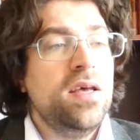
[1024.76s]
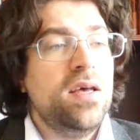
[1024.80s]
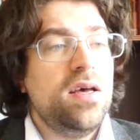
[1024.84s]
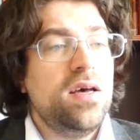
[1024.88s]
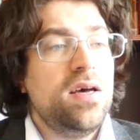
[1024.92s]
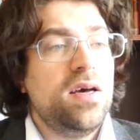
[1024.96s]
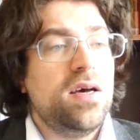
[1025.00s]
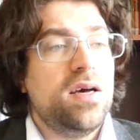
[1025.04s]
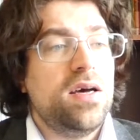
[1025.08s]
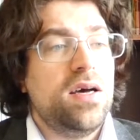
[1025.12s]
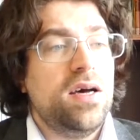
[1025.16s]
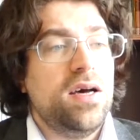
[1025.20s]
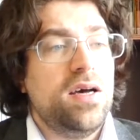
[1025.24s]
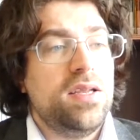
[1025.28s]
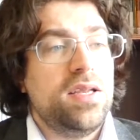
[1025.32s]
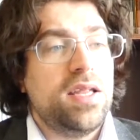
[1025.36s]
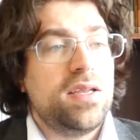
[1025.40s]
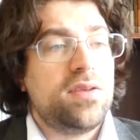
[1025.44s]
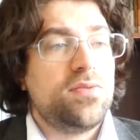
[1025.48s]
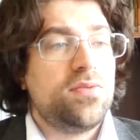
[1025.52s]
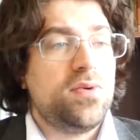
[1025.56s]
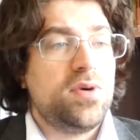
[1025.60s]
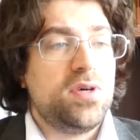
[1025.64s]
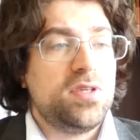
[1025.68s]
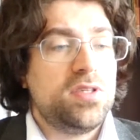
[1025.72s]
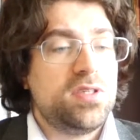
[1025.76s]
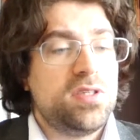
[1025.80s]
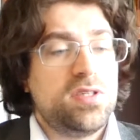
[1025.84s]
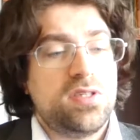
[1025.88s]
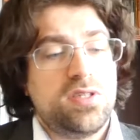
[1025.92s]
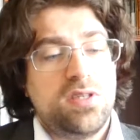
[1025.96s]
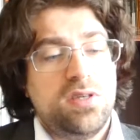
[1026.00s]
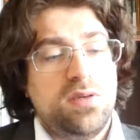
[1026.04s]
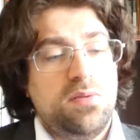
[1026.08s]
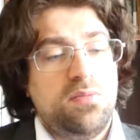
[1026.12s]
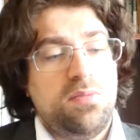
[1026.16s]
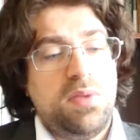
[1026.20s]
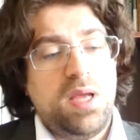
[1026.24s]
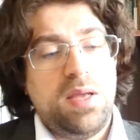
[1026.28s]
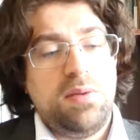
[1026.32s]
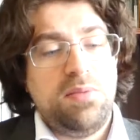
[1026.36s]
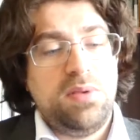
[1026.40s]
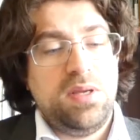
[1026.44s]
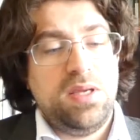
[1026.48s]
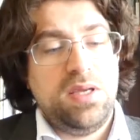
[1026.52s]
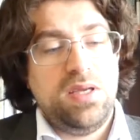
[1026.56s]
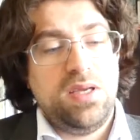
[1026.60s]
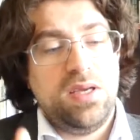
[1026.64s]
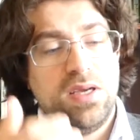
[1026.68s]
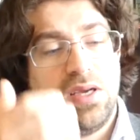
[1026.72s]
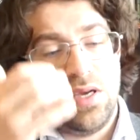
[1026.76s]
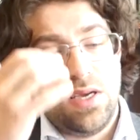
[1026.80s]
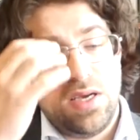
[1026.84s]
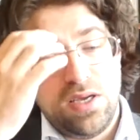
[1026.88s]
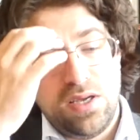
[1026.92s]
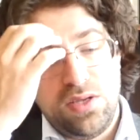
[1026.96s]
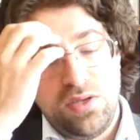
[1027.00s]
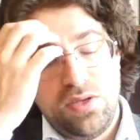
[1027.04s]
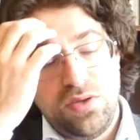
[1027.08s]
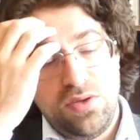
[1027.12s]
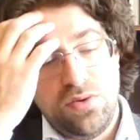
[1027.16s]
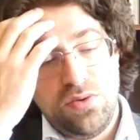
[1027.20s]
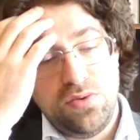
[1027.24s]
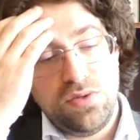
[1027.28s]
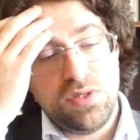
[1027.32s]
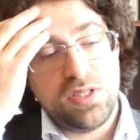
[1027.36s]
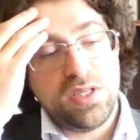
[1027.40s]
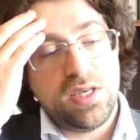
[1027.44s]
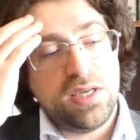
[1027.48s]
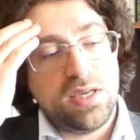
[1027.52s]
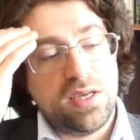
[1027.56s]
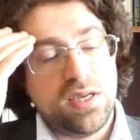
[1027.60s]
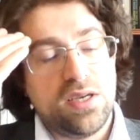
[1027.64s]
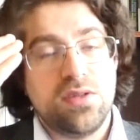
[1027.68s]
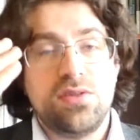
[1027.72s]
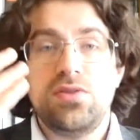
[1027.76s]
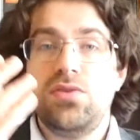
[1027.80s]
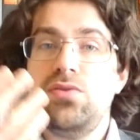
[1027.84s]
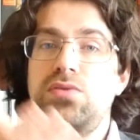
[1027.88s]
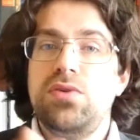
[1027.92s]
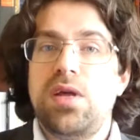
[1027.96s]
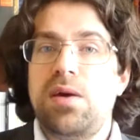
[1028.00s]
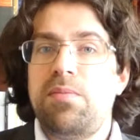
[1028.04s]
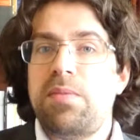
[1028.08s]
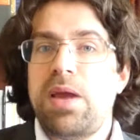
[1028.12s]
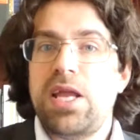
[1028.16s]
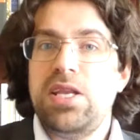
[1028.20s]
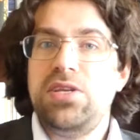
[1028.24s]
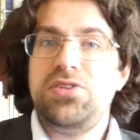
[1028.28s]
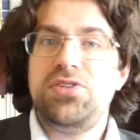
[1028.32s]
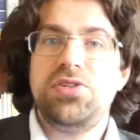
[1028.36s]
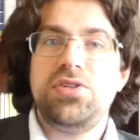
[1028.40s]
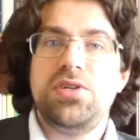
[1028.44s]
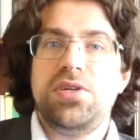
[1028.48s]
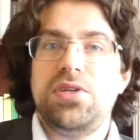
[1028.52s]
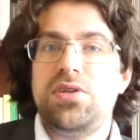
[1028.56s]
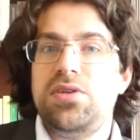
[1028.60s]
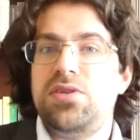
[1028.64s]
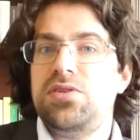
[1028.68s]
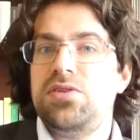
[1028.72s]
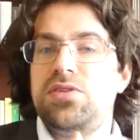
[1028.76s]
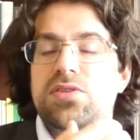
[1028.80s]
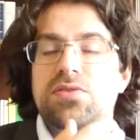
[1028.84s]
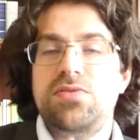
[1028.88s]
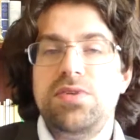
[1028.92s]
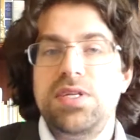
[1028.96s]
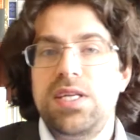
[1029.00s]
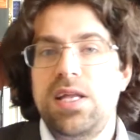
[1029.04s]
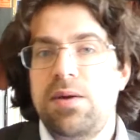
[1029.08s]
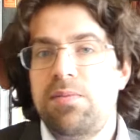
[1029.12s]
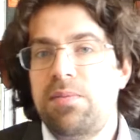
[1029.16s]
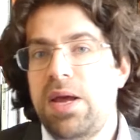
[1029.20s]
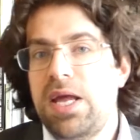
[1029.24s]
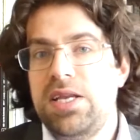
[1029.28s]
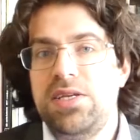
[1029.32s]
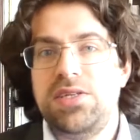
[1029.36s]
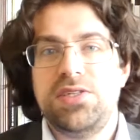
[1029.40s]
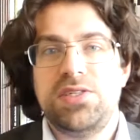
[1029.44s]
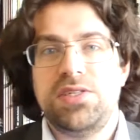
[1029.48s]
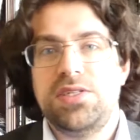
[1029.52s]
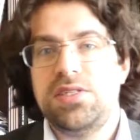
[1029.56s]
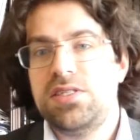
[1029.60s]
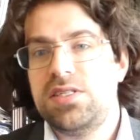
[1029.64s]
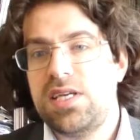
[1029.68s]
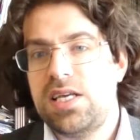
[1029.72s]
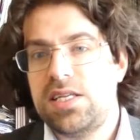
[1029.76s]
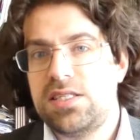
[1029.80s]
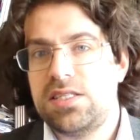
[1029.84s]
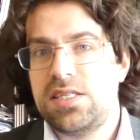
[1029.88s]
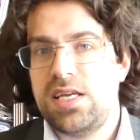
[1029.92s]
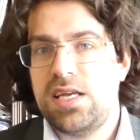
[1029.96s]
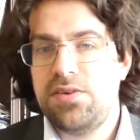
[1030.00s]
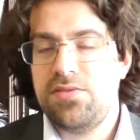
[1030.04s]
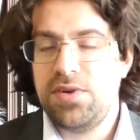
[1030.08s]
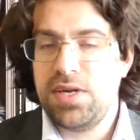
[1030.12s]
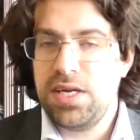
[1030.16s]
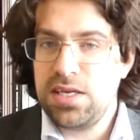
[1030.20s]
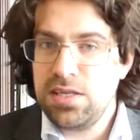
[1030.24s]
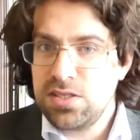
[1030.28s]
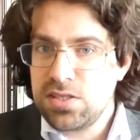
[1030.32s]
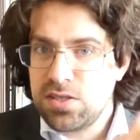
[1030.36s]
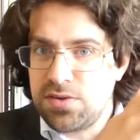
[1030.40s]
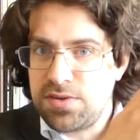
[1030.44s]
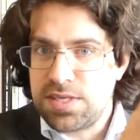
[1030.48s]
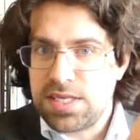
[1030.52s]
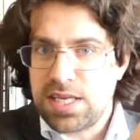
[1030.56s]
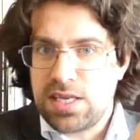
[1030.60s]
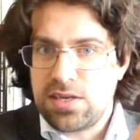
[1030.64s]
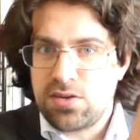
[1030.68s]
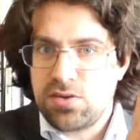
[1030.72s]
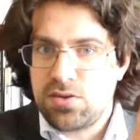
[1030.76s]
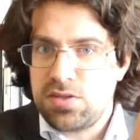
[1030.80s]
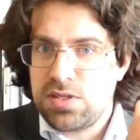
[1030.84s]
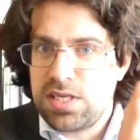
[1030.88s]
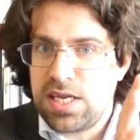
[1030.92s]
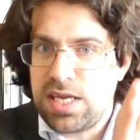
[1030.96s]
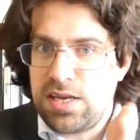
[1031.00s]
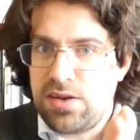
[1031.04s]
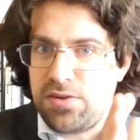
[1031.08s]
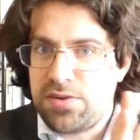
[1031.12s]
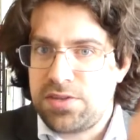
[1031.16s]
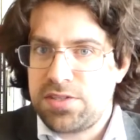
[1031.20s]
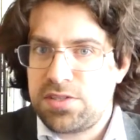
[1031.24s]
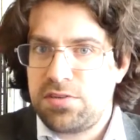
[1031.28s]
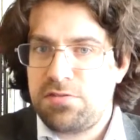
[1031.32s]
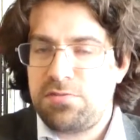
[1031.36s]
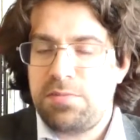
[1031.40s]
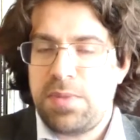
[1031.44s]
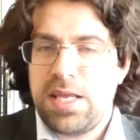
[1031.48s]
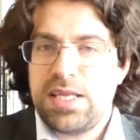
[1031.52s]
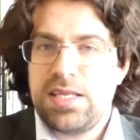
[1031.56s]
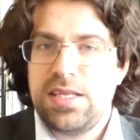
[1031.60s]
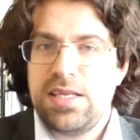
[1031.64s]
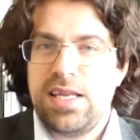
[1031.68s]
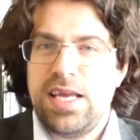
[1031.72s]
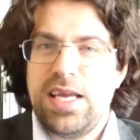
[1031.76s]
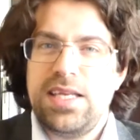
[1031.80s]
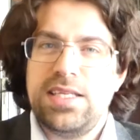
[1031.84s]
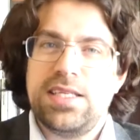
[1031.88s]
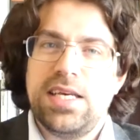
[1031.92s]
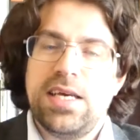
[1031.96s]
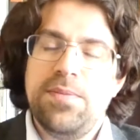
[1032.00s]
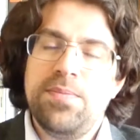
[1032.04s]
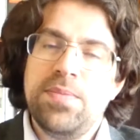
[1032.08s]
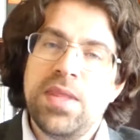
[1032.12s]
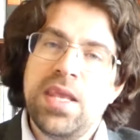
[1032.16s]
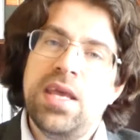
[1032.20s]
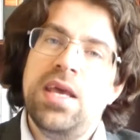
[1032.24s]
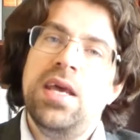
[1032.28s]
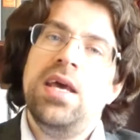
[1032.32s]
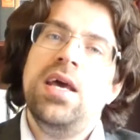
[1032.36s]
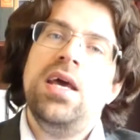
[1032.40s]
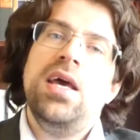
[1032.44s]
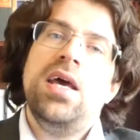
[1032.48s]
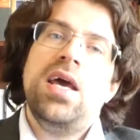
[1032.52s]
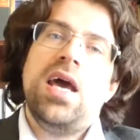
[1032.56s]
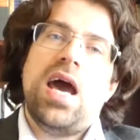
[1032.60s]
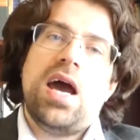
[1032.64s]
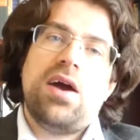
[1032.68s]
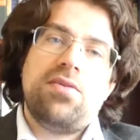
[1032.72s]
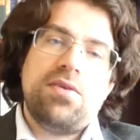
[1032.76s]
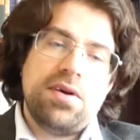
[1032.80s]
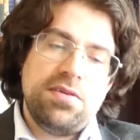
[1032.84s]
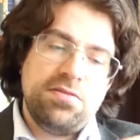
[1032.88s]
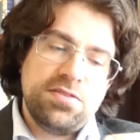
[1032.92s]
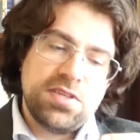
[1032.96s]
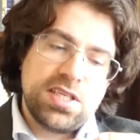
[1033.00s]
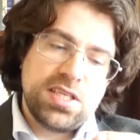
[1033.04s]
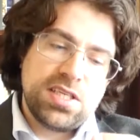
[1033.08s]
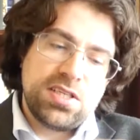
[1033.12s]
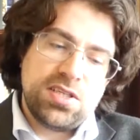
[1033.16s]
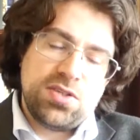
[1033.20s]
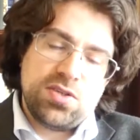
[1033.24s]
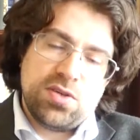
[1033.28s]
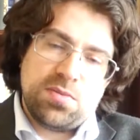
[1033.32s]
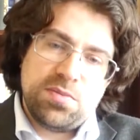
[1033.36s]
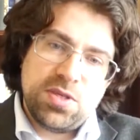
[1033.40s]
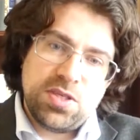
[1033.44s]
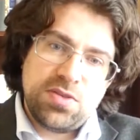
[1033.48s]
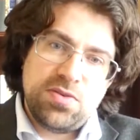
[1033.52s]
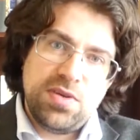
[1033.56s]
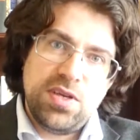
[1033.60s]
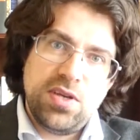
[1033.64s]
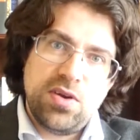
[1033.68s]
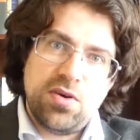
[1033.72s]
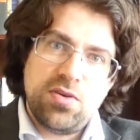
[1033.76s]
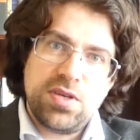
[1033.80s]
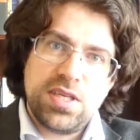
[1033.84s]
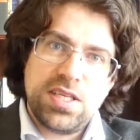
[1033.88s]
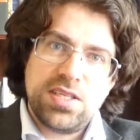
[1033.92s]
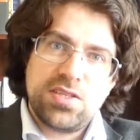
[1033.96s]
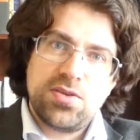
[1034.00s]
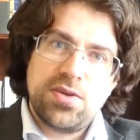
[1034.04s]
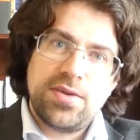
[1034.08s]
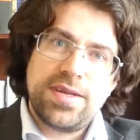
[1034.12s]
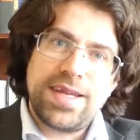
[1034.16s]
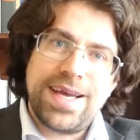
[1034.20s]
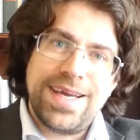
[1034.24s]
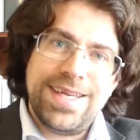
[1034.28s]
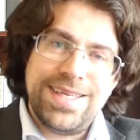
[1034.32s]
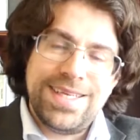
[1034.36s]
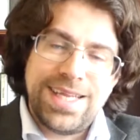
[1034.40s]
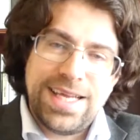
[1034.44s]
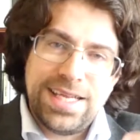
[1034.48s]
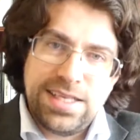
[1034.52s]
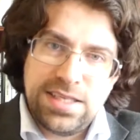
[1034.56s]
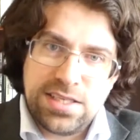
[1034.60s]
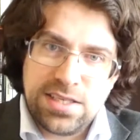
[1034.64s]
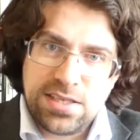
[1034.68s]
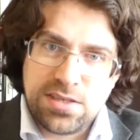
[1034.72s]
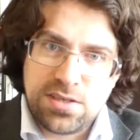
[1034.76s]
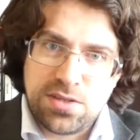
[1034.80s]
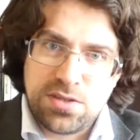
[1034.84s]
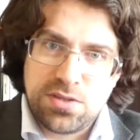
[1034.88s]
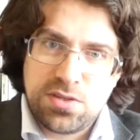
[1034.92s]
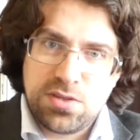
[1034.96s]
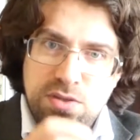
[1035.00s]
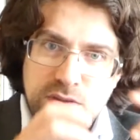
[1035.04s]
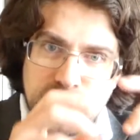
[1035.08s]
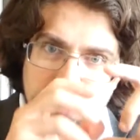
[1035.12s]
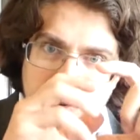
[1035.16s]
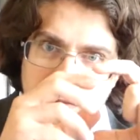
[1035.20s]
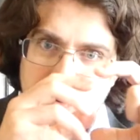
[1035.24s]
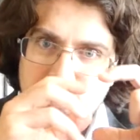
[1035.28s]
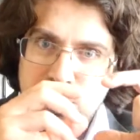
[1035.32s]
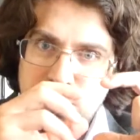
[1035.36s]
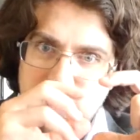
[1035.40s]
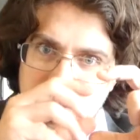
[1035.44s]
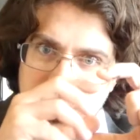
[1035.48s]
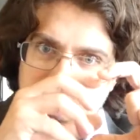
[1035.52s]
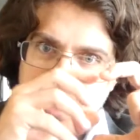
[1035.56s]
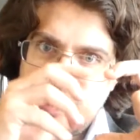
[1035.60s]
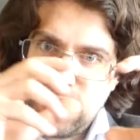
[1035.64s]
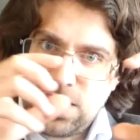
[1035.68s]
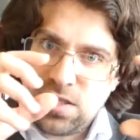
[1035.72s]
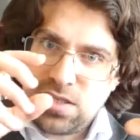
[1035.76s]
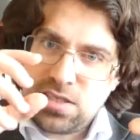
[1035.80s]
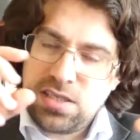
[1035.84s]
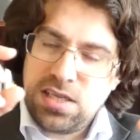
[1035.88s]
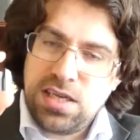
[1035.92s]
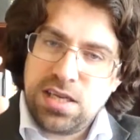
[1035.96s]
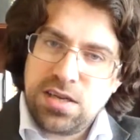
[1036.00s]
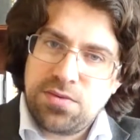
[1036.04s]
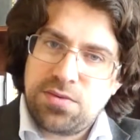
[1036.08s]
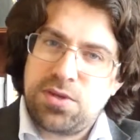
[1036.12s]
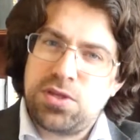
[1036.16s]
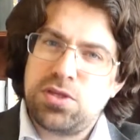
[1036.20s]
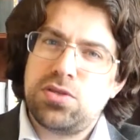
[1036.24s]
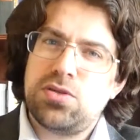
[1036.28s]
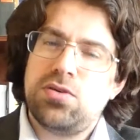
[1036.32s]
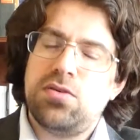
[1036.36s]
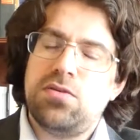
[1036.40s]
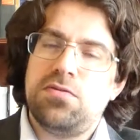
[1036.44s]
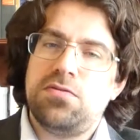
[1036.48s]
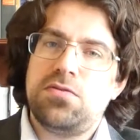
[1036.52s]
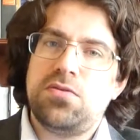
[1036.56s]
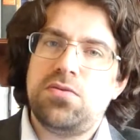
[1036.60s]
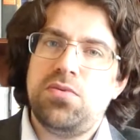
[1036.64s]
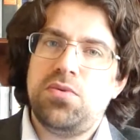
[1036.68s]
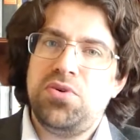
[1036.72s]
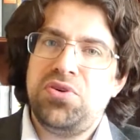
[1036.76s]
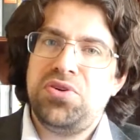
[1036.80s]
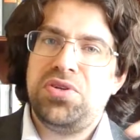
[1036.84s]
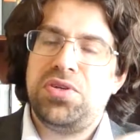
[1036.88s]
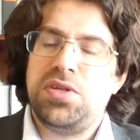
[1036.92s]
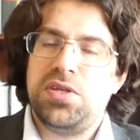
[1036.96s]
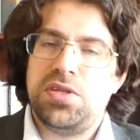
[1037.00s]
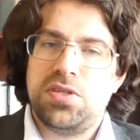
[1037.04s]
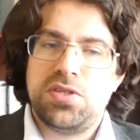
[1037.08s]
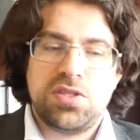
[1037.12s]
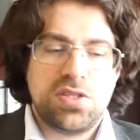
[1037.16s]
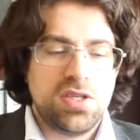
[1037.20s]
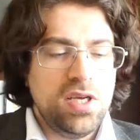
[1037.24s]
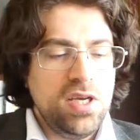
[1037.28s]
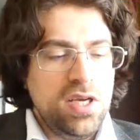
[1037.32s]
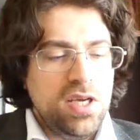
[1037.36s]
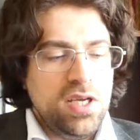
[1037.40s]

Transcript: That was maybe using 2 dimensions, 3 dimensions, etc. So it can contain lots of metadata. However, this geometry node is not identical to, say, the sequence of coordinates.